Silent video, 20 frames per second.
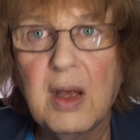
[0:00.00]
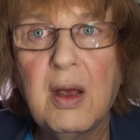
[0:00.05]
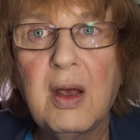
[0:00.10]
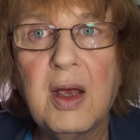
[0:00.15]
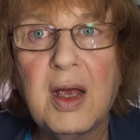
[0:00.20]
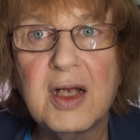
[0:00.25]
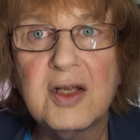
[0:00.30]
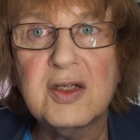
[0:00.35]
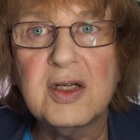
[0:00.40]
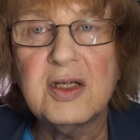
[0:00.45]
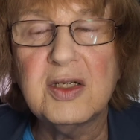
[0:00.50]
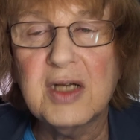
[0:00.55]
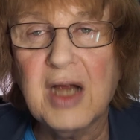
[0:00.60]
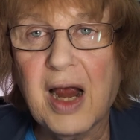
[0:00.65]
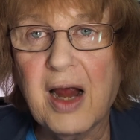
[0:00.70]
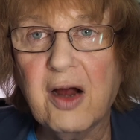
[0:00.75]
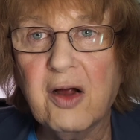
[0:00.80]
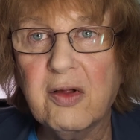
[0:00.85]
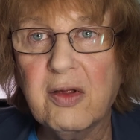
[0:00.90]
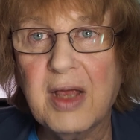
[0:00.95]
It's
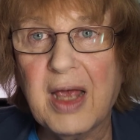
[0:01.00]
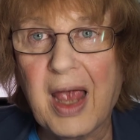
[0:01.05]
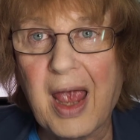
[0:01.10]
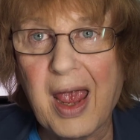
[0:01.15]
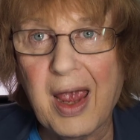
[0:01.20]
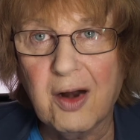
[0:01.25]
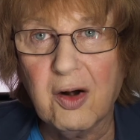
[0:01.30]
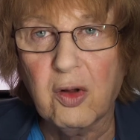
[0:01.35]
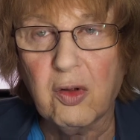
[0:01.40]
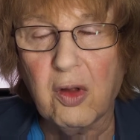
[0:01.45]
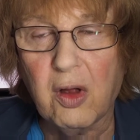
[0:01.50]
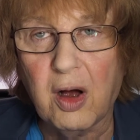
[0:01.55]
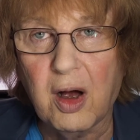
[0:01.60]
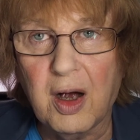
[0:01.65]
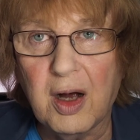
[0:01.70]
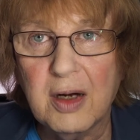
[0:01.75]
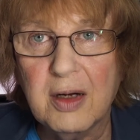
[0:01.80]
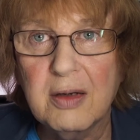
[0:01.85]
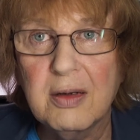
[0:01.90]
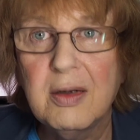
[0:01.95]
entirely
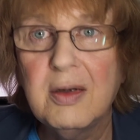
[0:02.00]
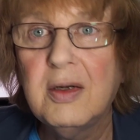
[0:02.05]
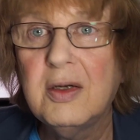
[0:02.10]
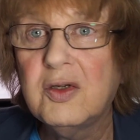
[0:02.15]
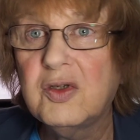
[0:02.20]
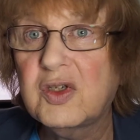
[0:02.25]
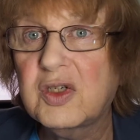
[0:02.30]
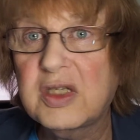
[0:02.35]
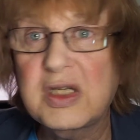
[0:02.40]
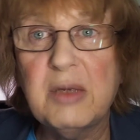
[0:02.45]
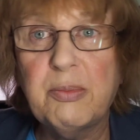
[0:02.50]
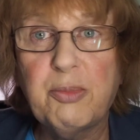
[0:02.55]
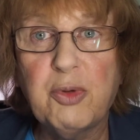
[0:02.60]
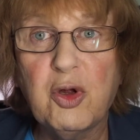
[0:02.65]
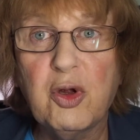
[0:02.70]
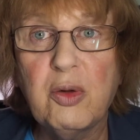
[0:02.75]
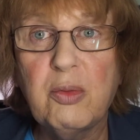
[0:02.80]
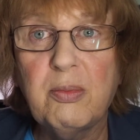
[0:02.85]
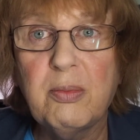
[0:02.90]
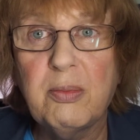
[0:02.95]
analog,
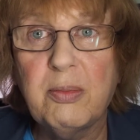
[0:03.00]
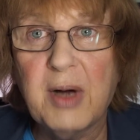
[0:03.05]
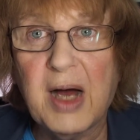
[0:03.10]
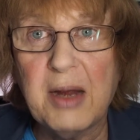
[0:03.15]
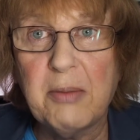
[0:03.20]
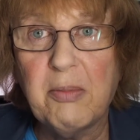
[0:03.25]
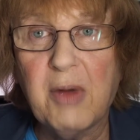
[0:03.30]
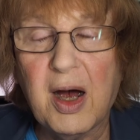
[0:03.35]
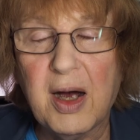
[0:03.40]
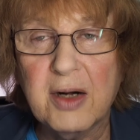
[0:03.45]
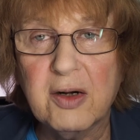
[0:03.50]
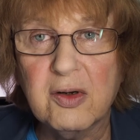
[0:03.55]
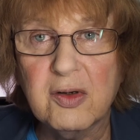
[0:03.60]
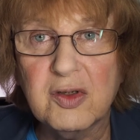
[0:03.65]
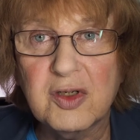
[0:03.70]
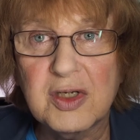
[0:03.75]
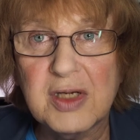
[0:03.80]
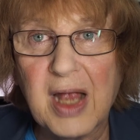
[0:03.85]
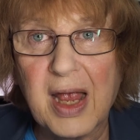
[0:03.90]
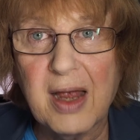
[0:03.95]
simple by modern
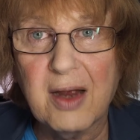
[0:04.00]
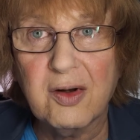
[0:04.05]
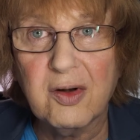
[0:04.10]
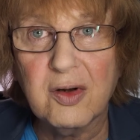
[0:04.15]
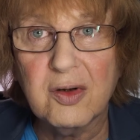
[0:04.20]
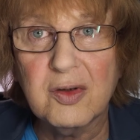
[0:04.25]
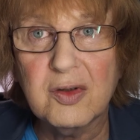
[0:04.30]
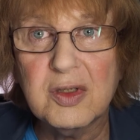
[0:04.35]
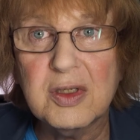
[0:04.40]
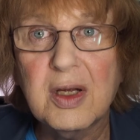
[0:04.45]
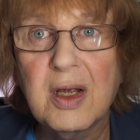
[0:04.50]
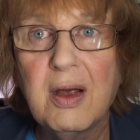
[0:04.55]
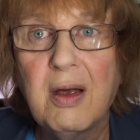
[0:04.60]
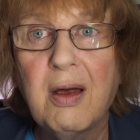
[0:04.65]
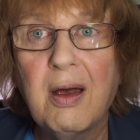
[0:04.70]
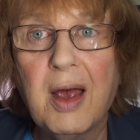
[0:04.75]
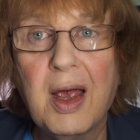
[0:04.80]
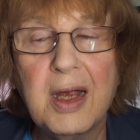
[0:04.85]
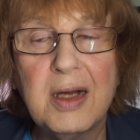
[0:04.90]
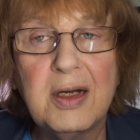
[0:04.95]
standards,
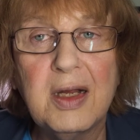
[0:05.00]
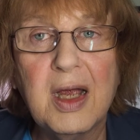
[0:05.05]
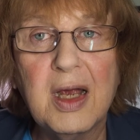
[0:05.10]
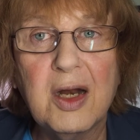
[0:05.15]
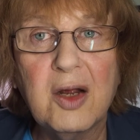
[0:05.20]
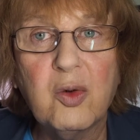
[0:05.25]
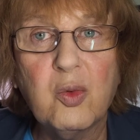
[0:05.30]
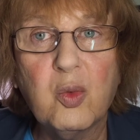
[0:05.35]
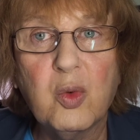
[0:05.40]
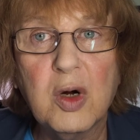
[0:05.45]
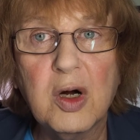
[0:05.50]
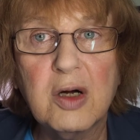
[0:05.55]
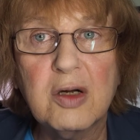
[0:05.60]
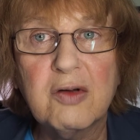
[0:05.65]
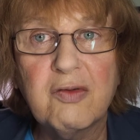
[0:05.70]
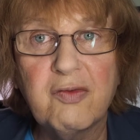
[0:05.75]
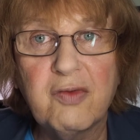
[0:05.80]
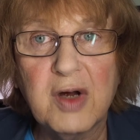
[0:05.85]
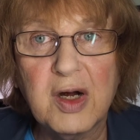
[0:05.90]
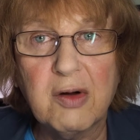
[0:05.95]
and yet it worked
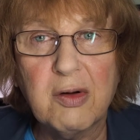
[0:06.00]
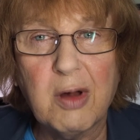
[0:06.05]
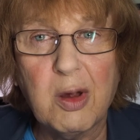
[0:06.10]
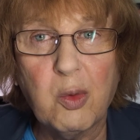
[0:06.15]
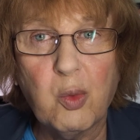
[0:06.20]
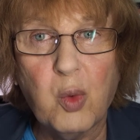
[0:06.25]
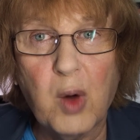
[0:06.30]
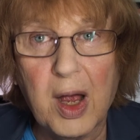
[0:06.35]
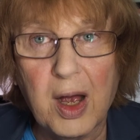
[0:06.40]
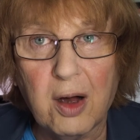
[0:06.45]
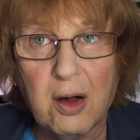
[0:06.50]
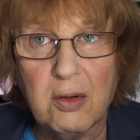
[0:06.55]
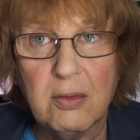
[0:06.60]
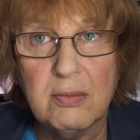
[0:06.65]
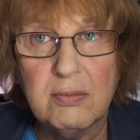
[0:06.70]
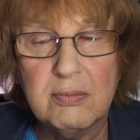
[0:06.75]
very well.